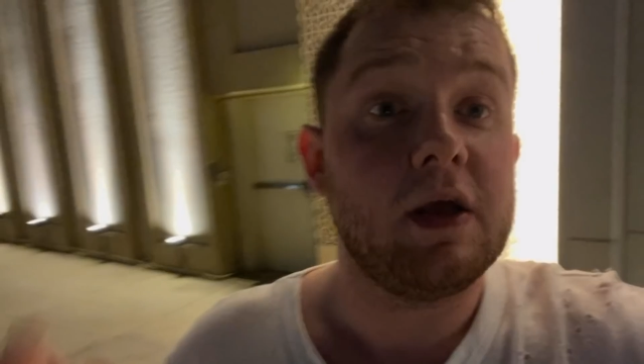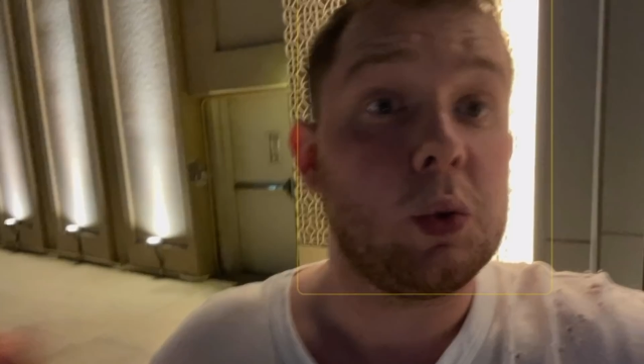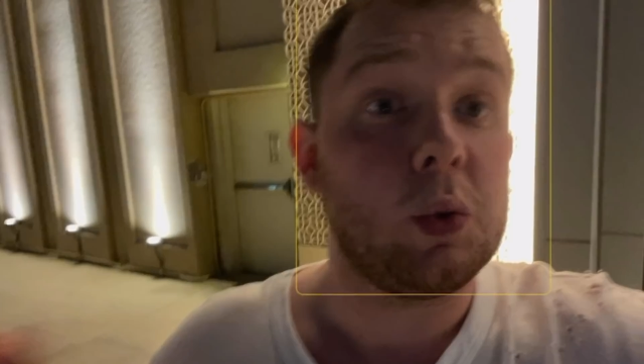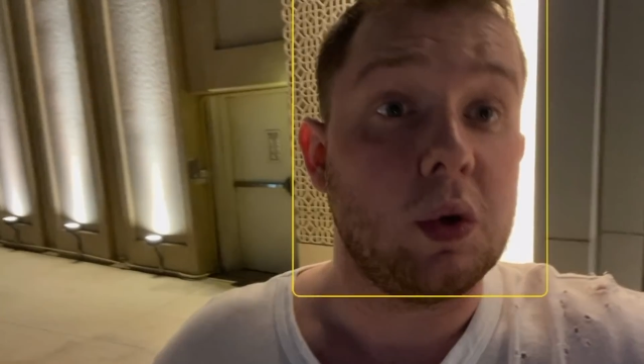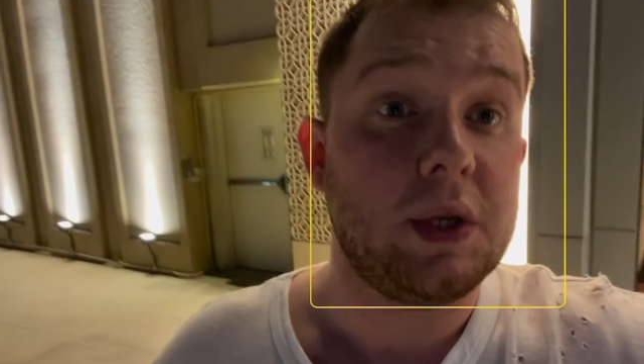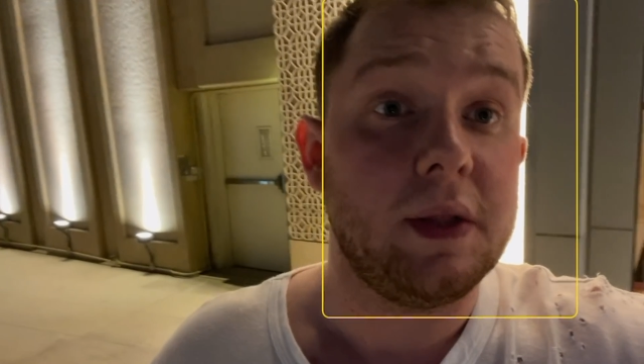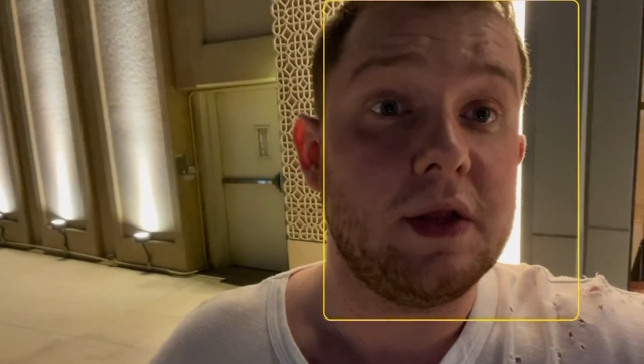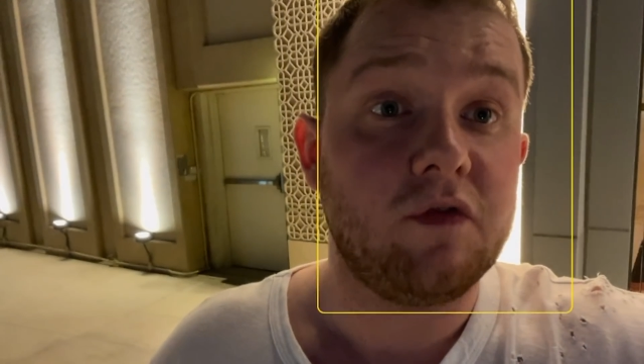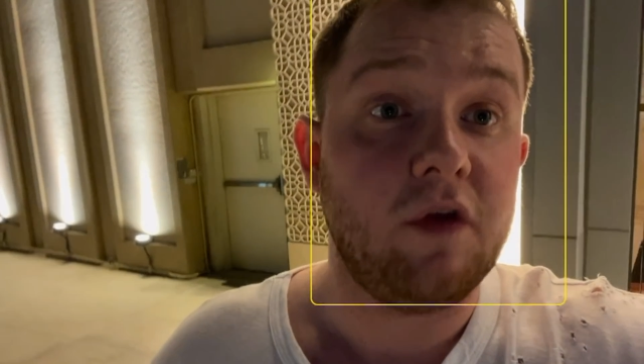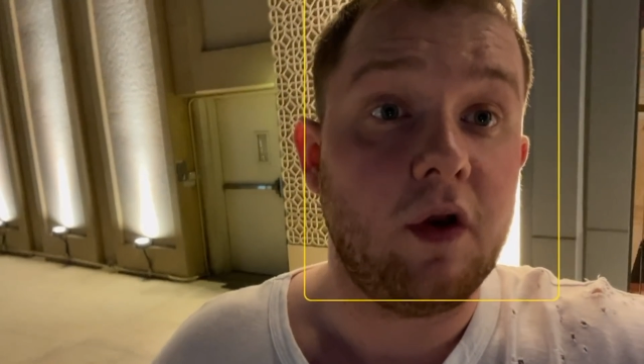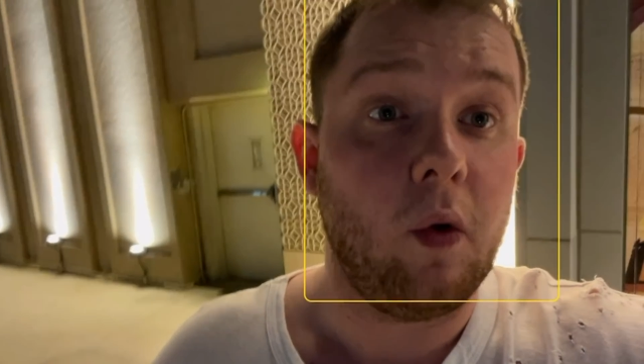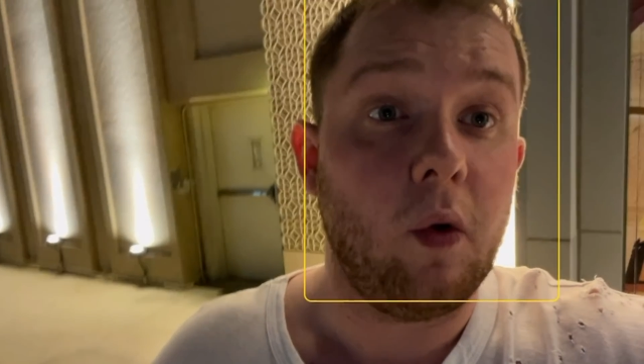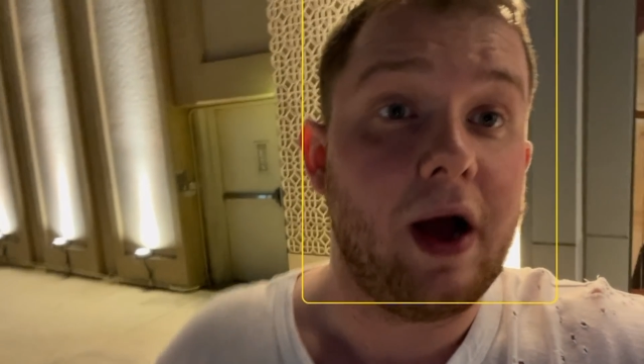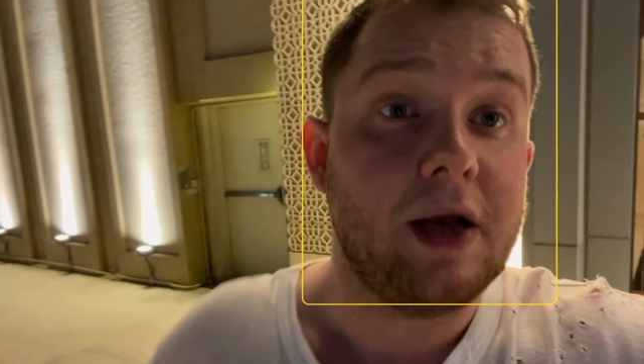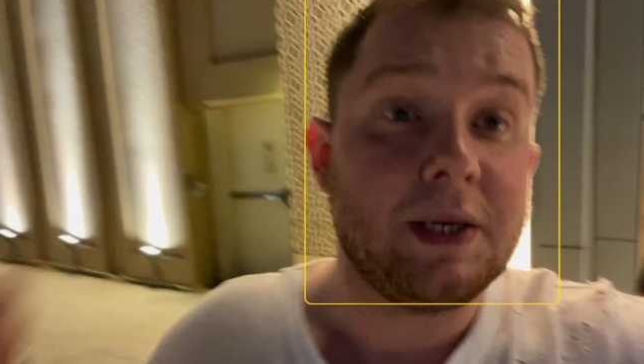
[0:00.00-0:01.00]
watching this video,
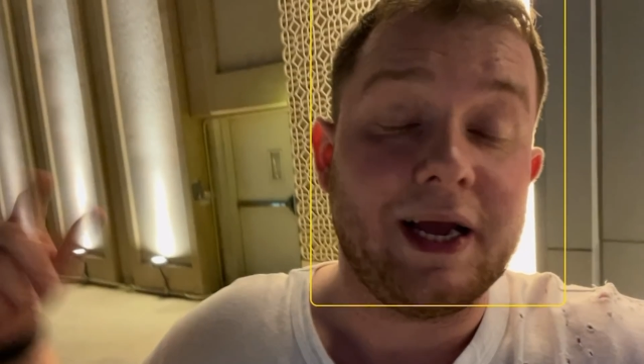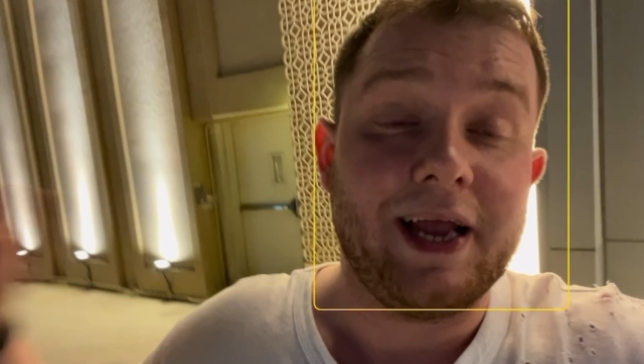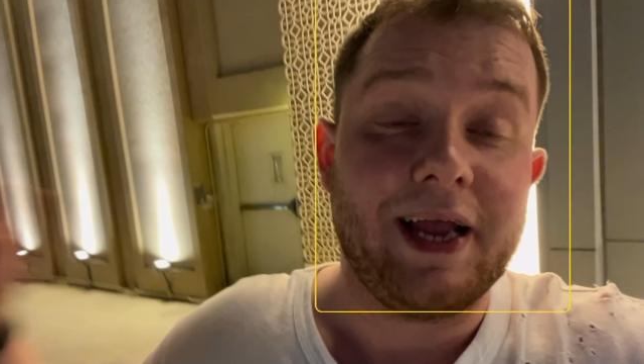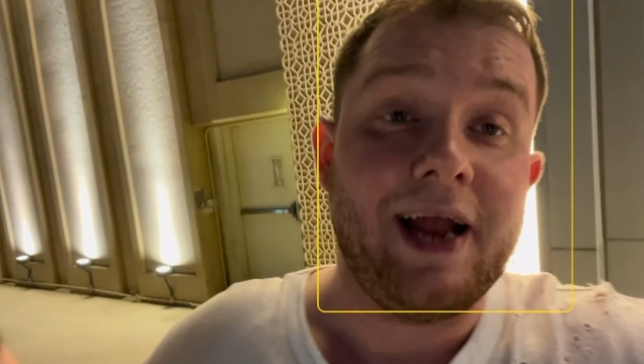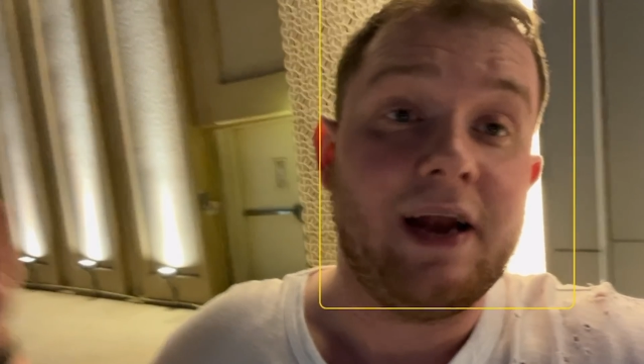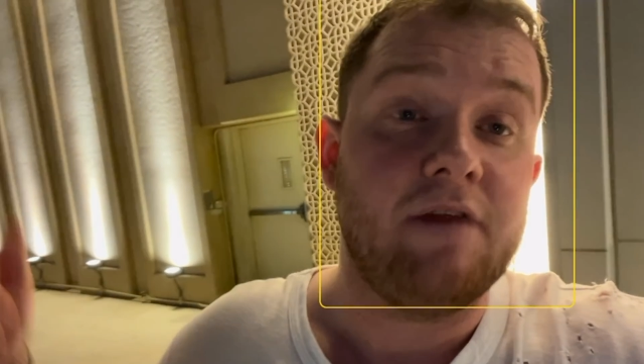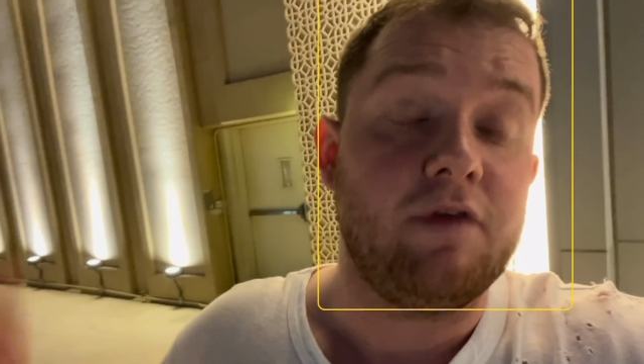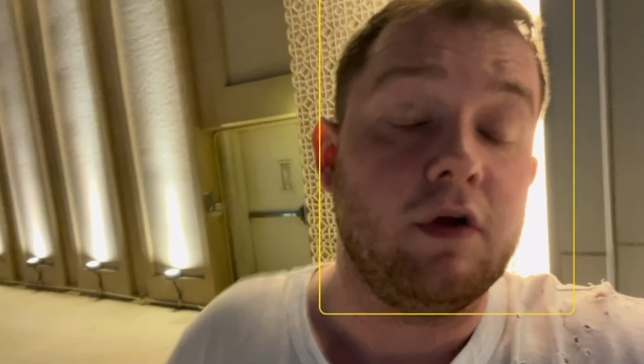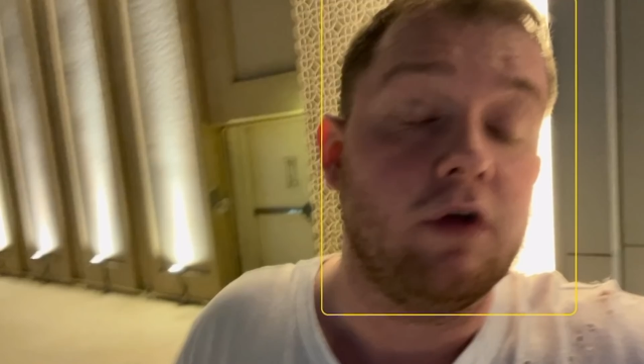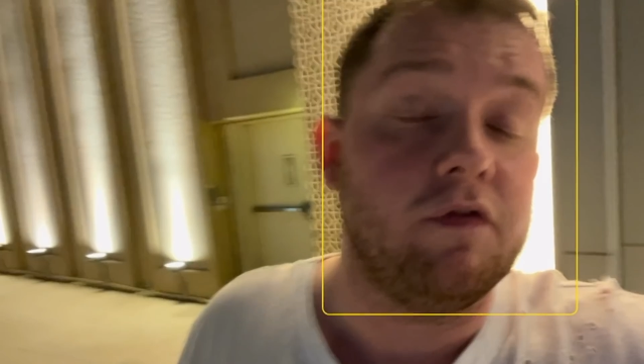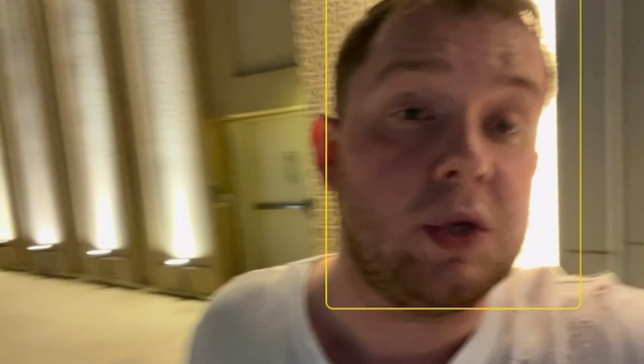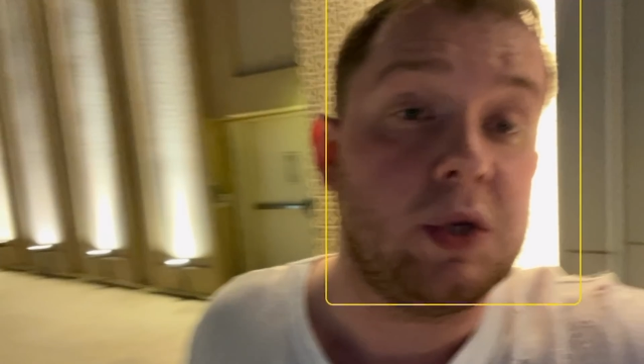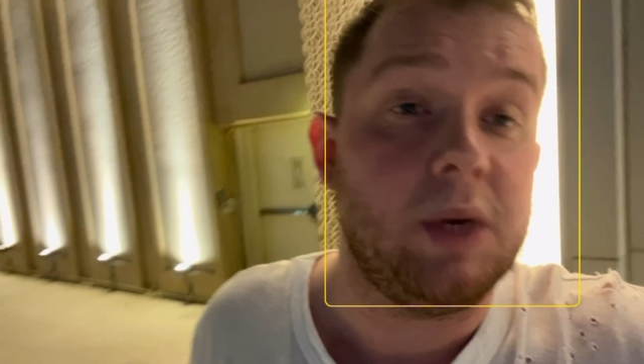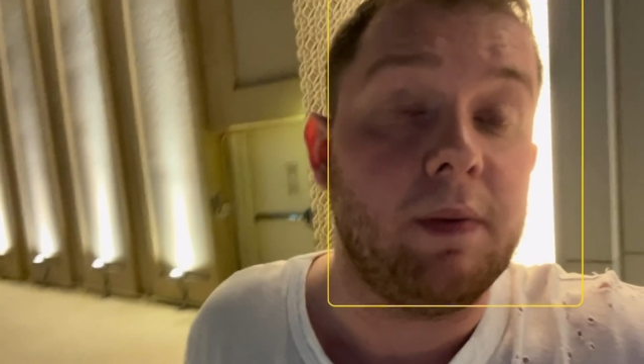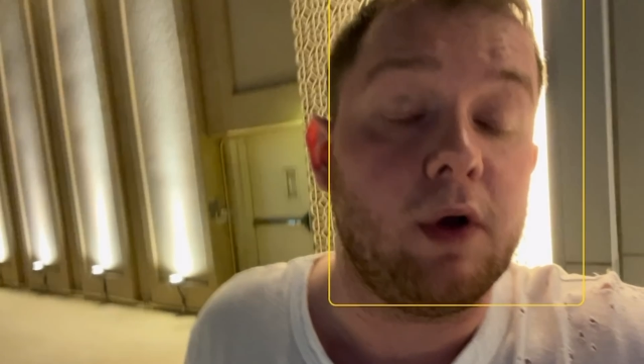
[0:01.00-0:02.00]
guys. Again, if you love the
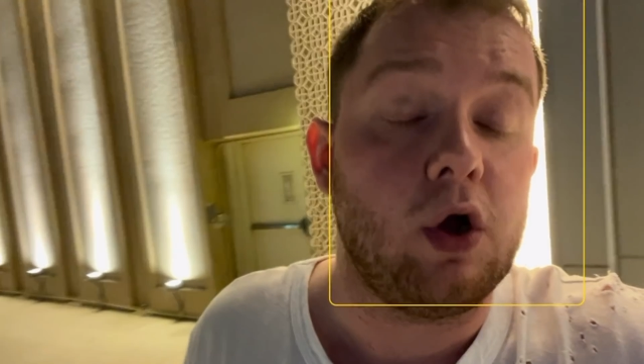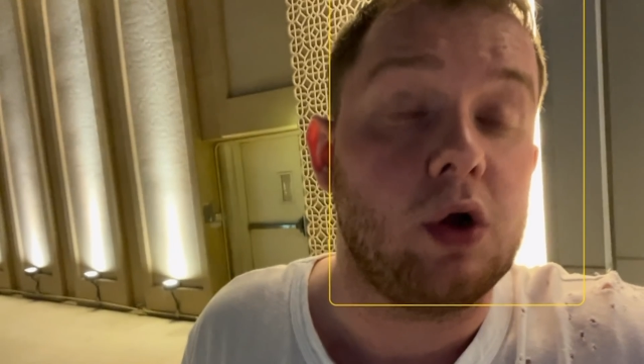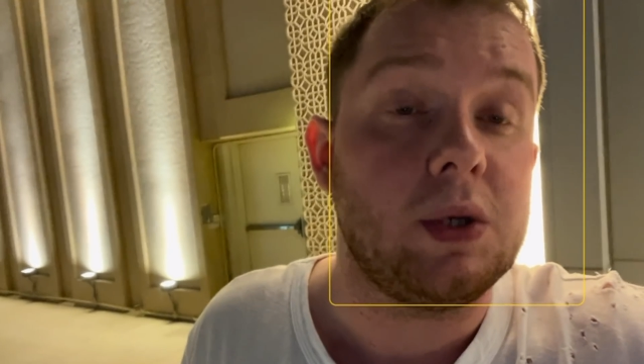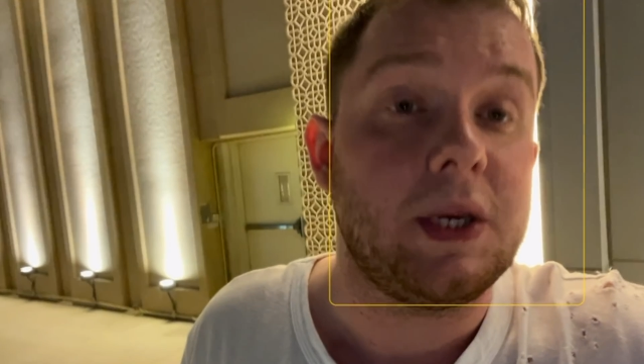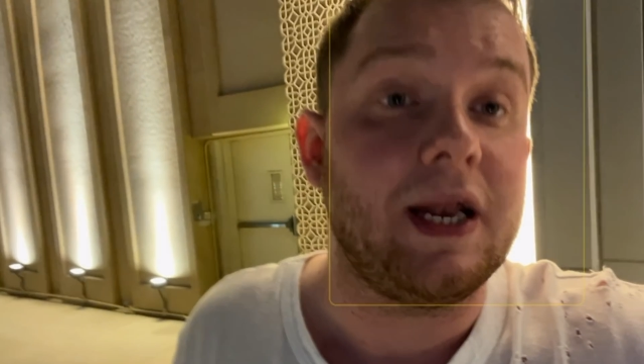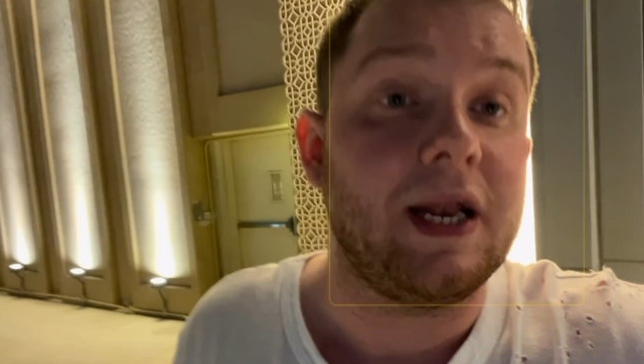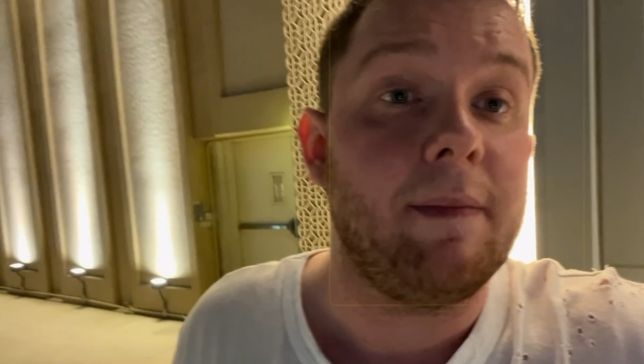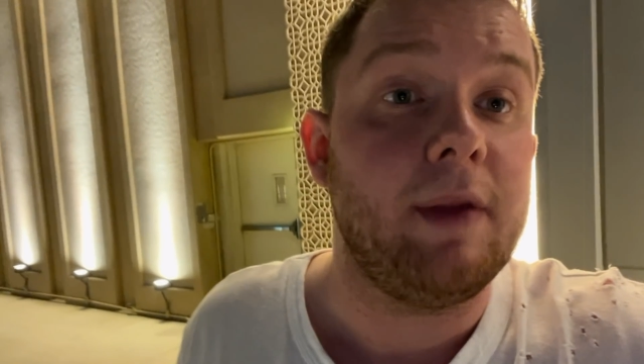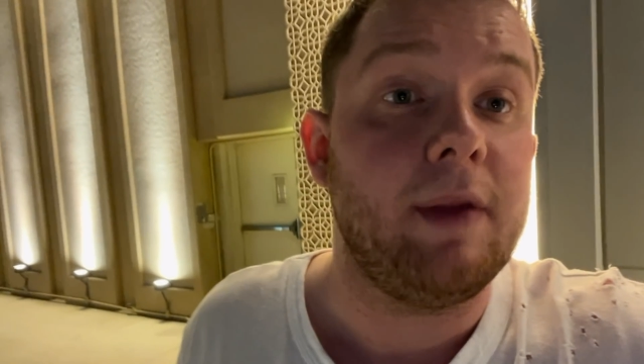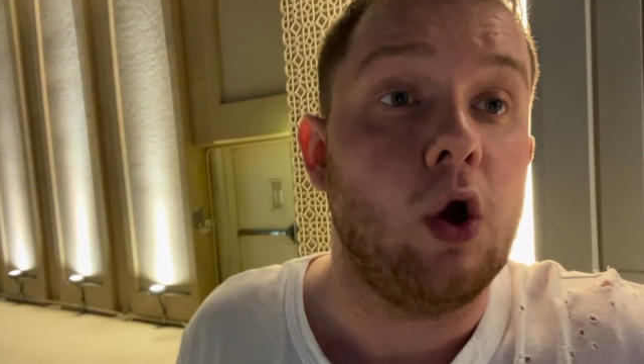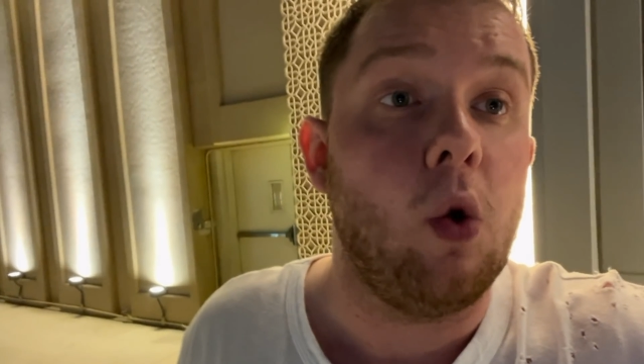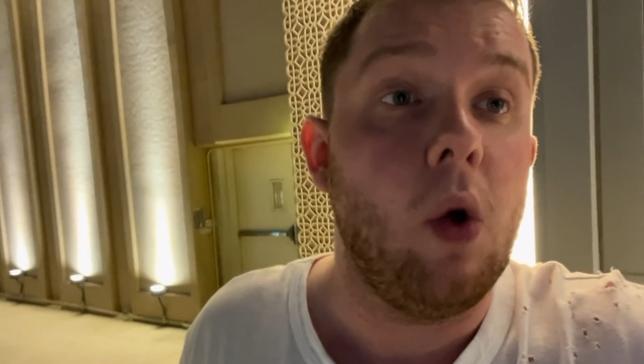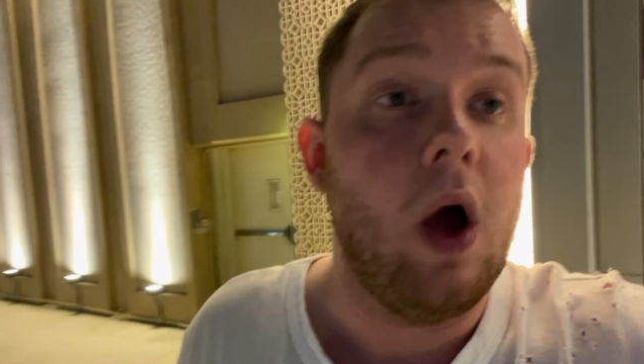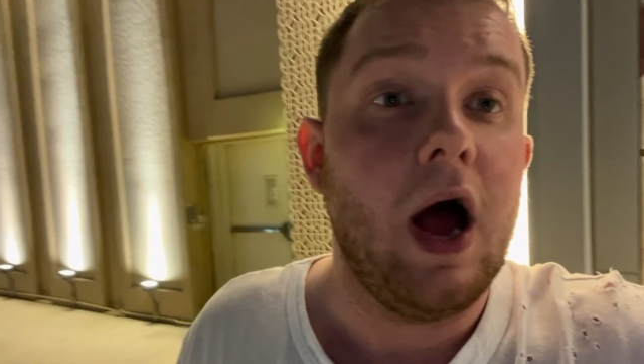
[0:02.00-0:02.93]
Shiba content, let me know.